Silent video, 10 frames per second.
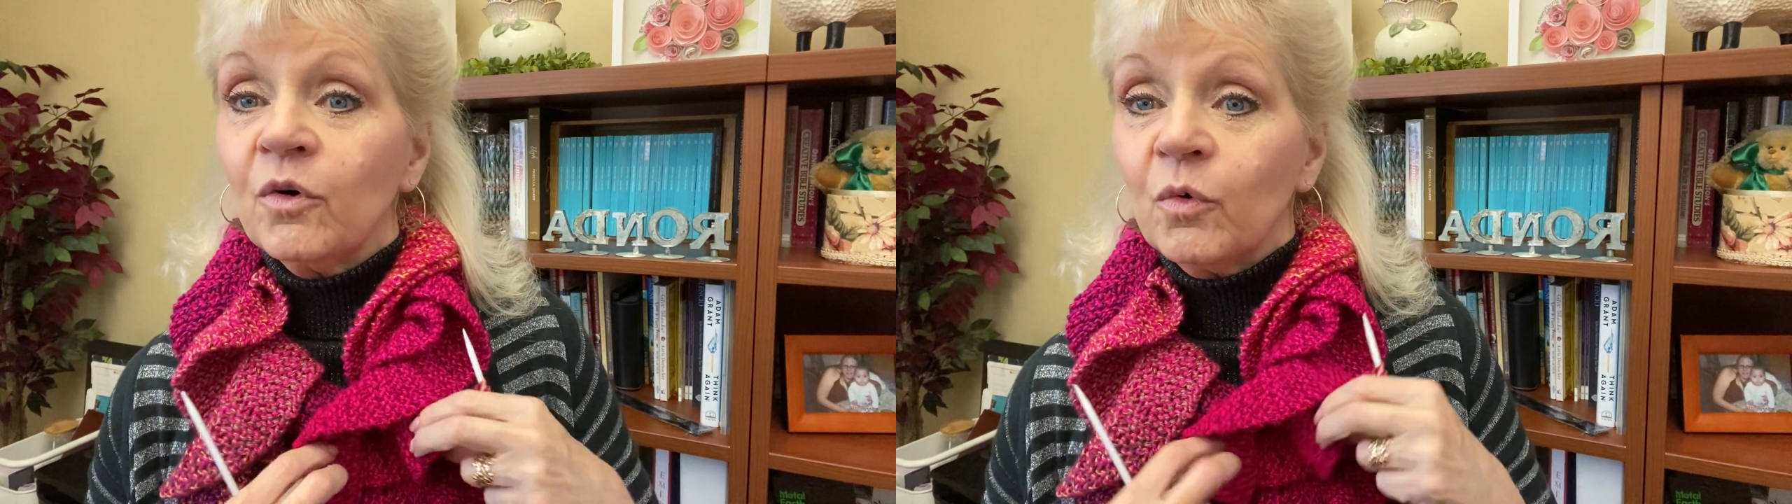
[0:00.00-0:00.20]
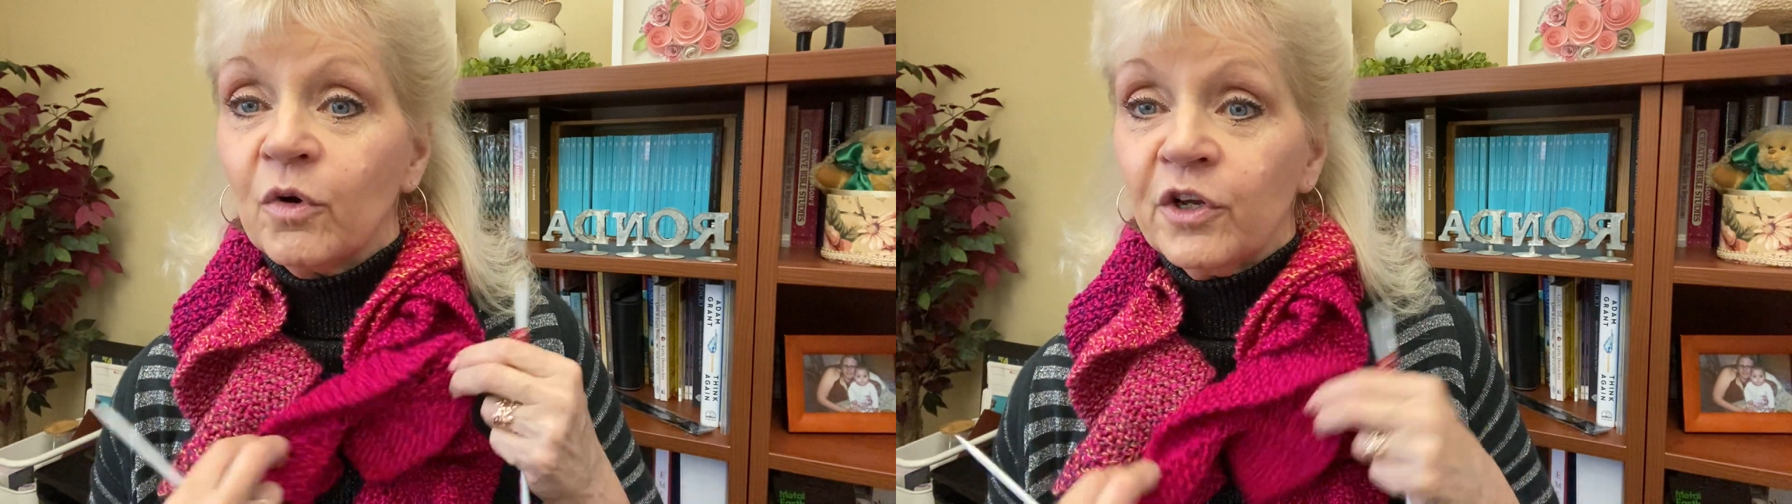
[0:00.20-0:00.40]

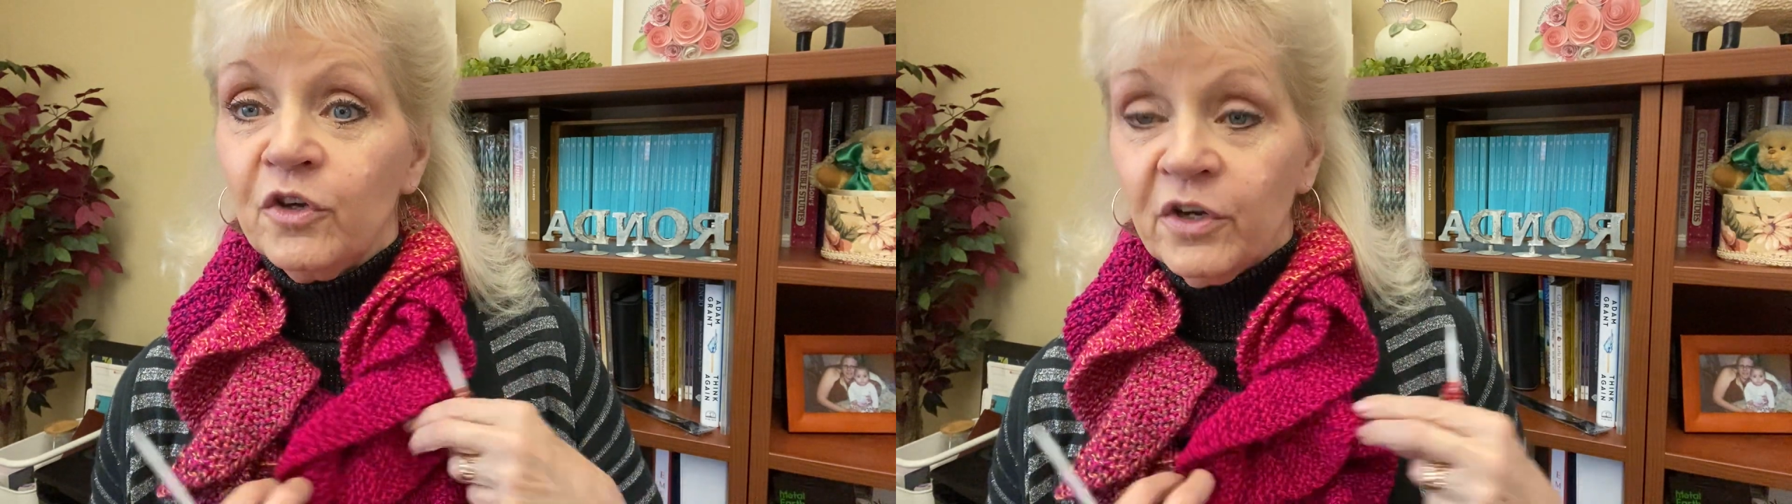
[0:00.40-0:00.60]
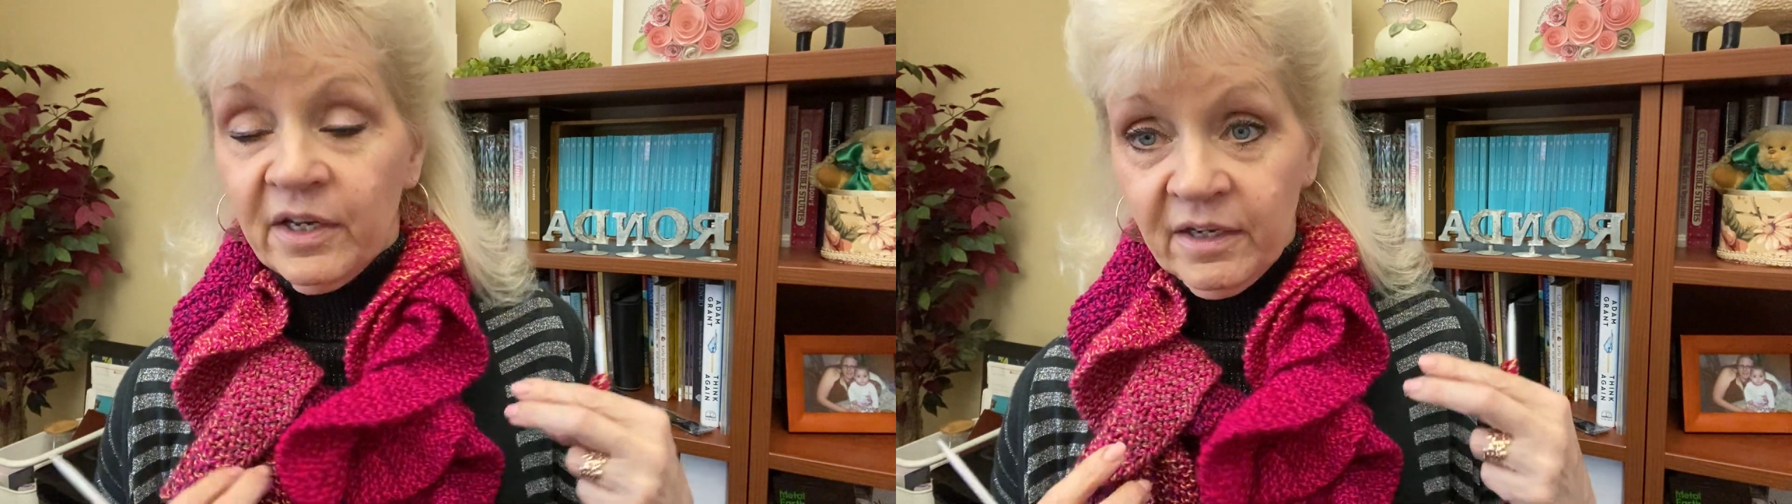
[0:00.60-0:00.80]
or you
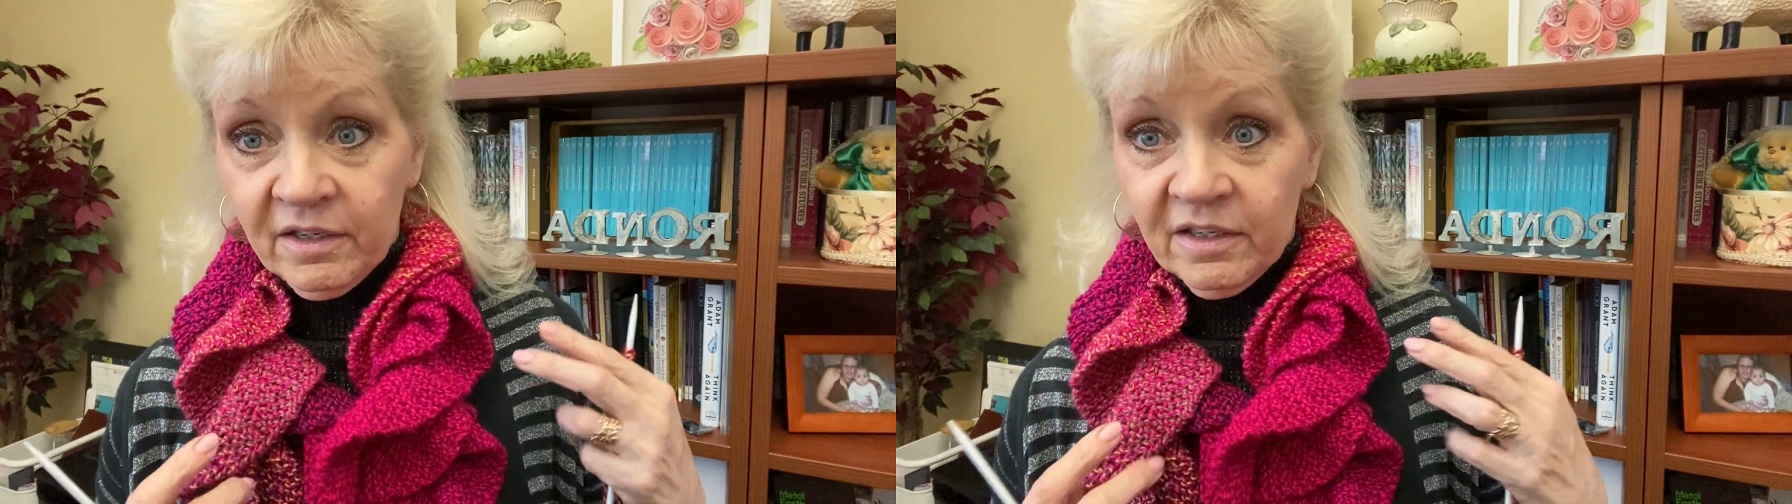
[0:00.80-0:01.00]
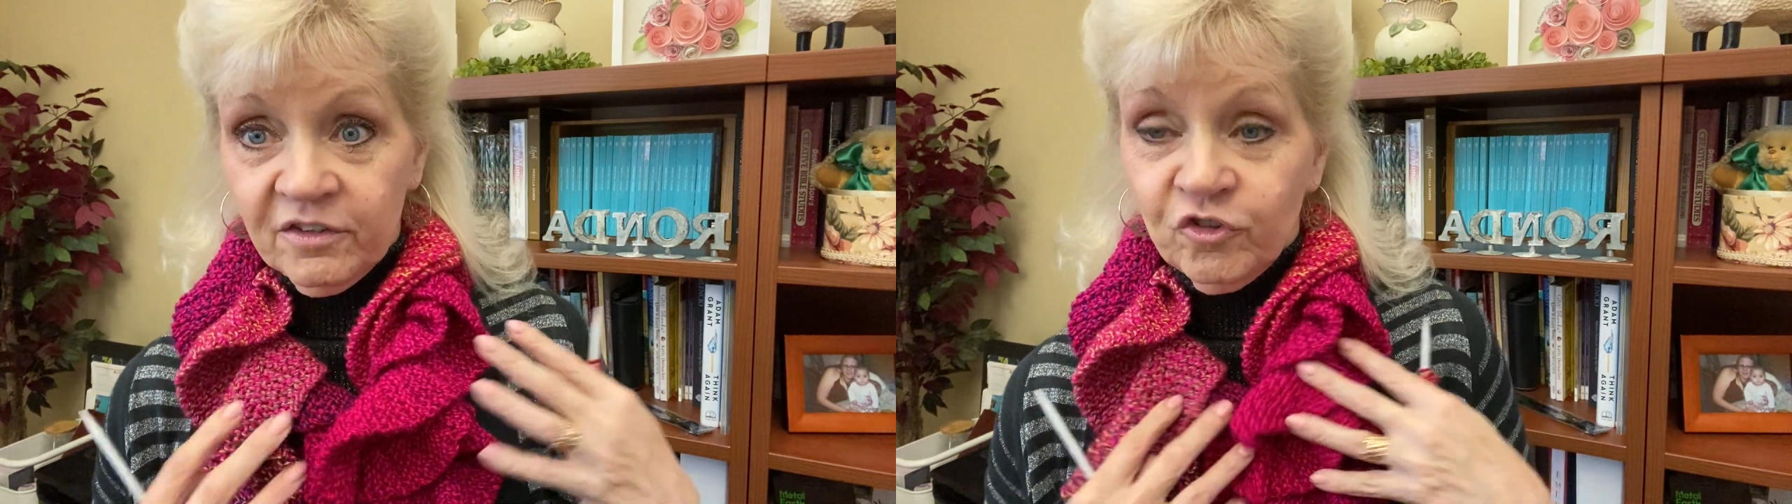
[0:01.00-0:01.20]
can
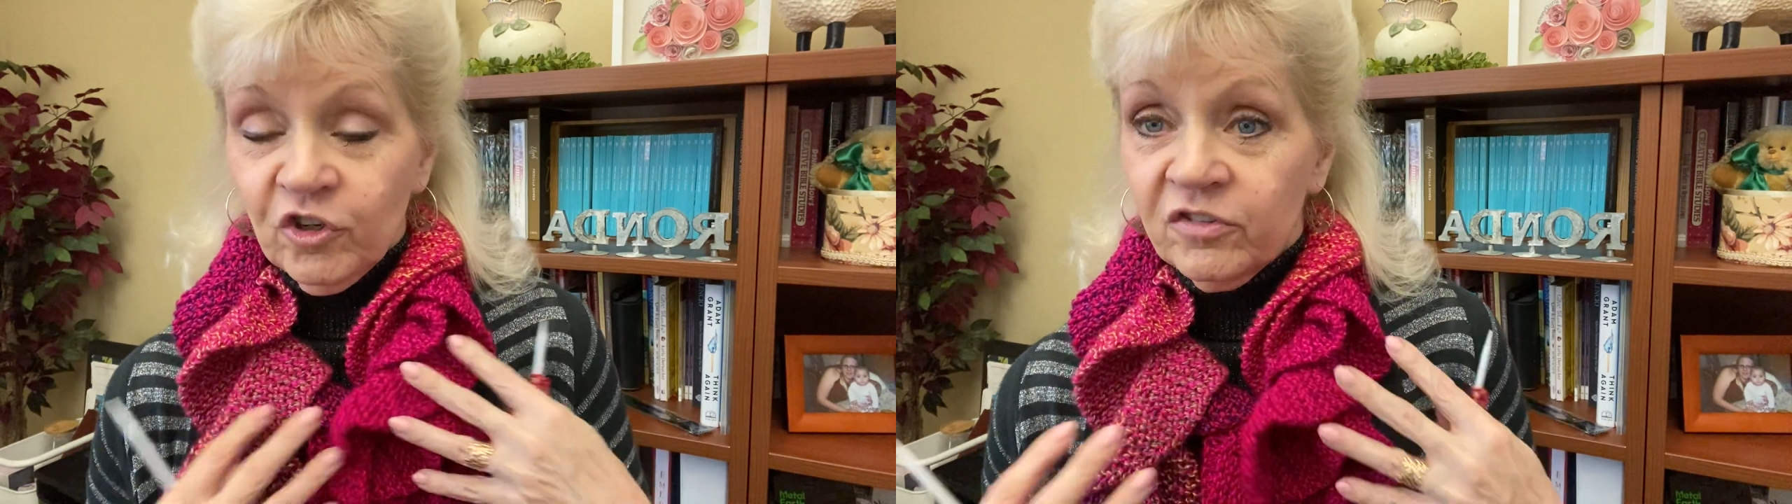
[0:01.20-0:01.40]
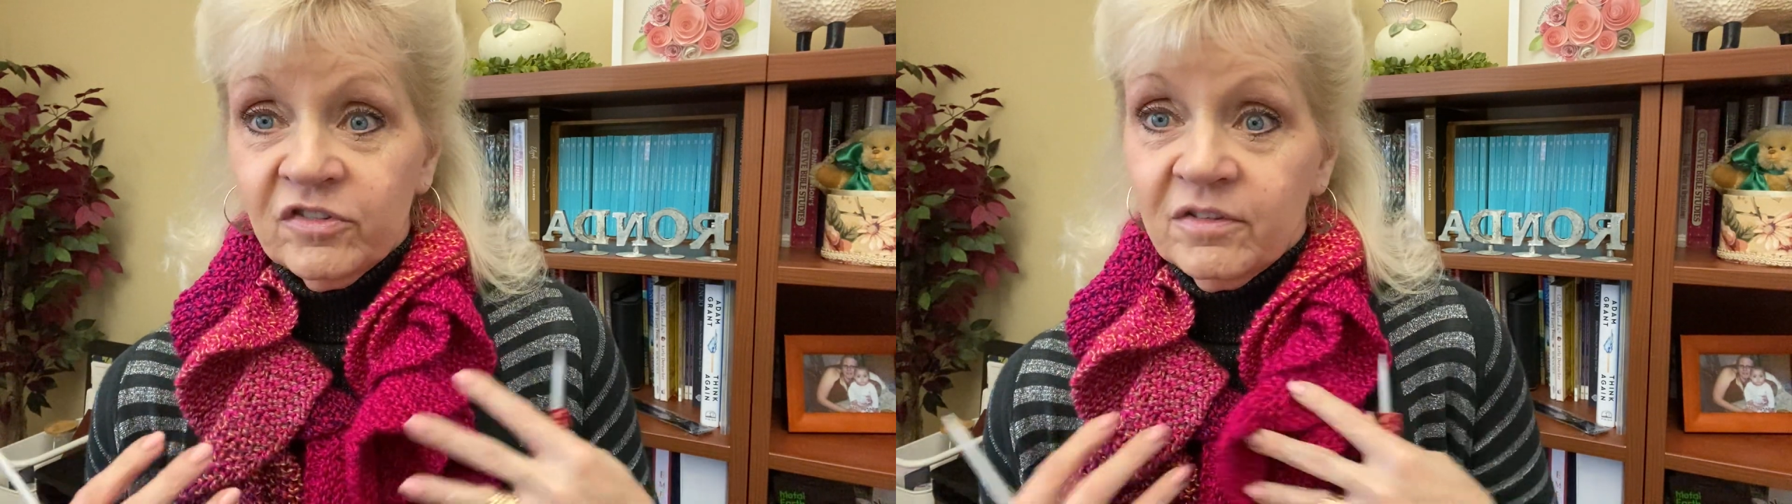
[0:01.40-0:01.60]

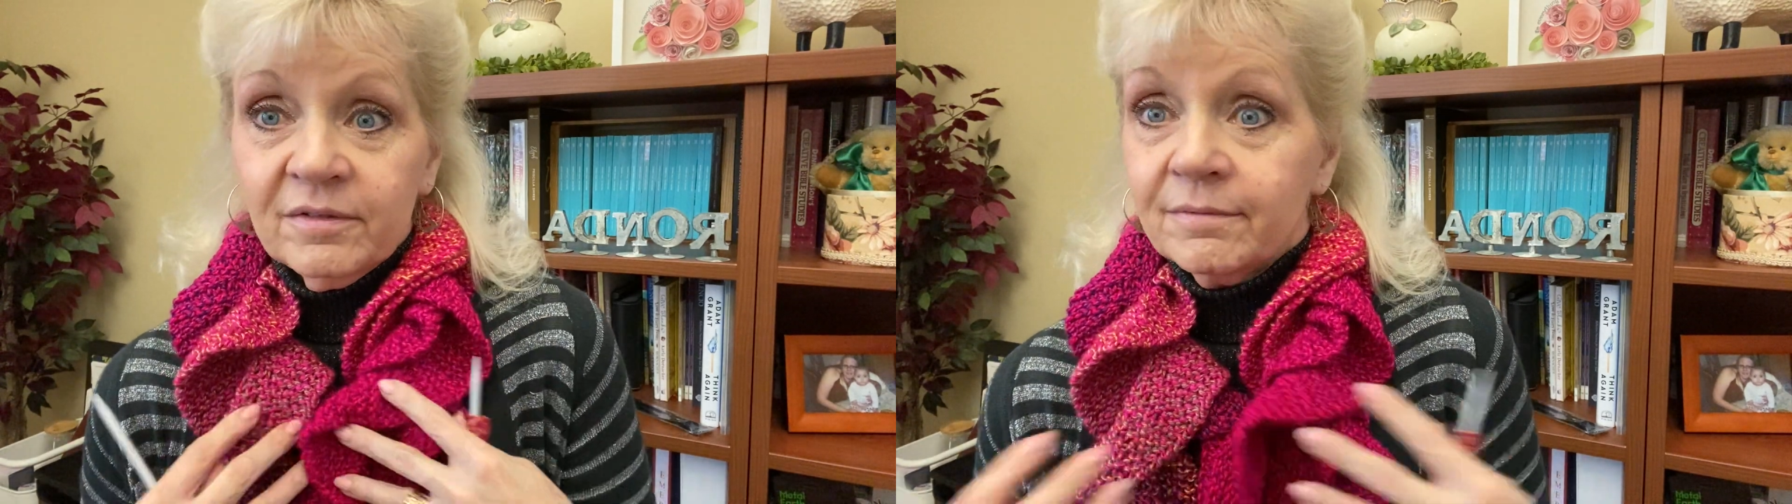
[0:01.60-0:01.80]
just